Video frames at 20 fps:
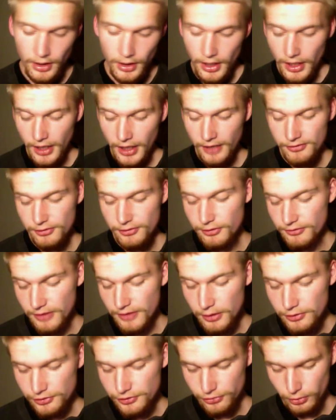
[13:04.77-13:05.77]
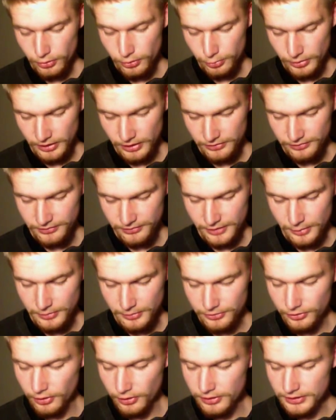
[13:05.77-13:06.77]
After a very short rest, they went
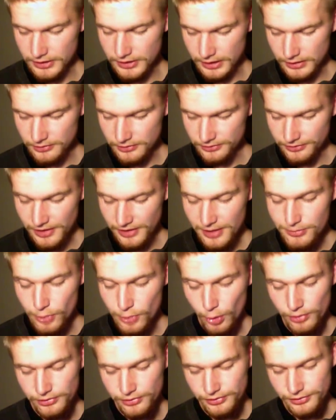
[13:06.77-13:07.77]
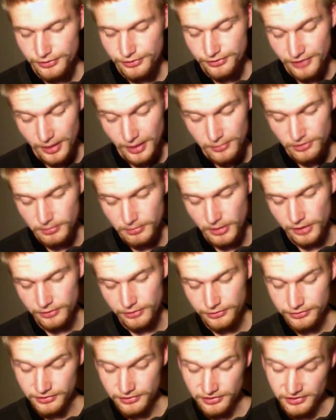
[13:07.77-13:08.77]
on again, same noises, same
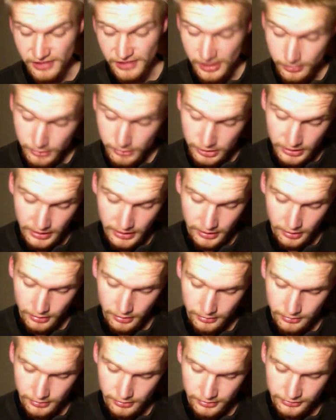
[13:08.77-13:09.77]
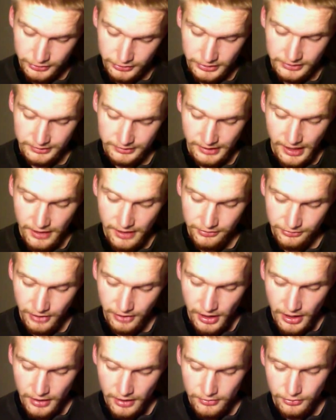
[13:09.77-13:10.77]
smells, same glare, till at last
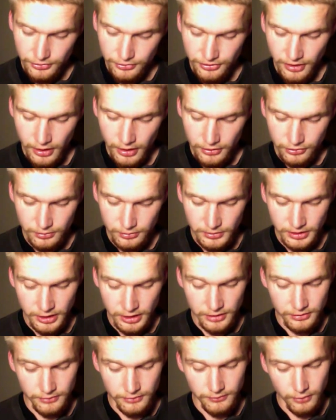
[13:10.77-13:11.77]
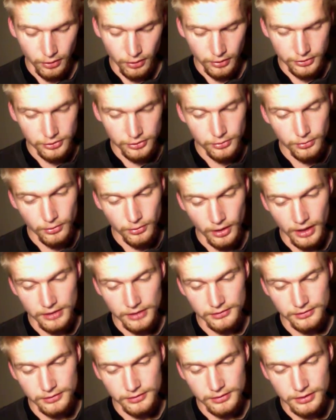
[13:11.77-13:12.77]
their shadows began to fall on your
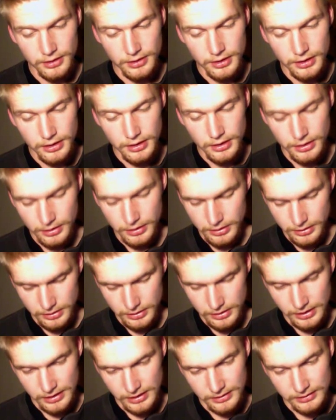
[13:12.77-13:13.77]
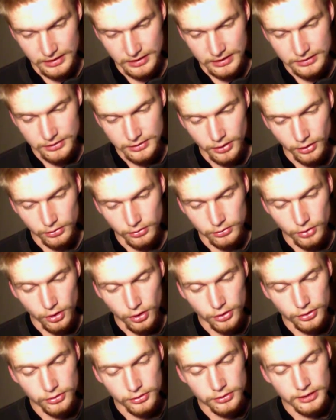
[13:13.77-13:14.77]
right, and then got
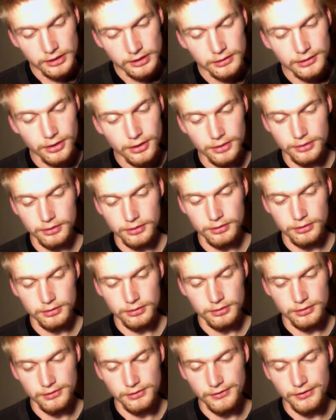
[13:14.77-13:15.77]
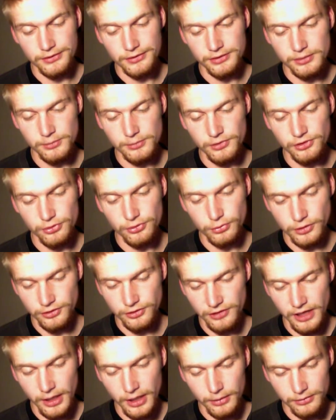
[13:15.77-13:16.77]
longer and longer, till they seemed to
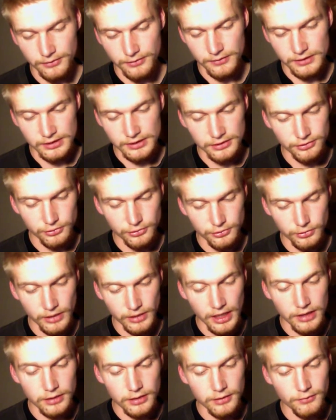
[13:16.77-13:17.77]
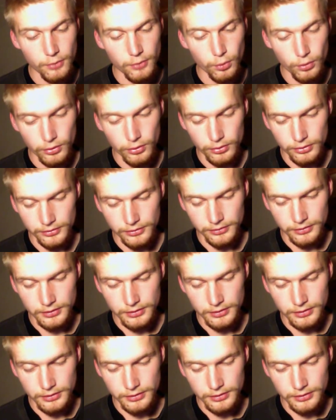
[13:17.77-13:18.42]
stretch out of the eastern end of the world.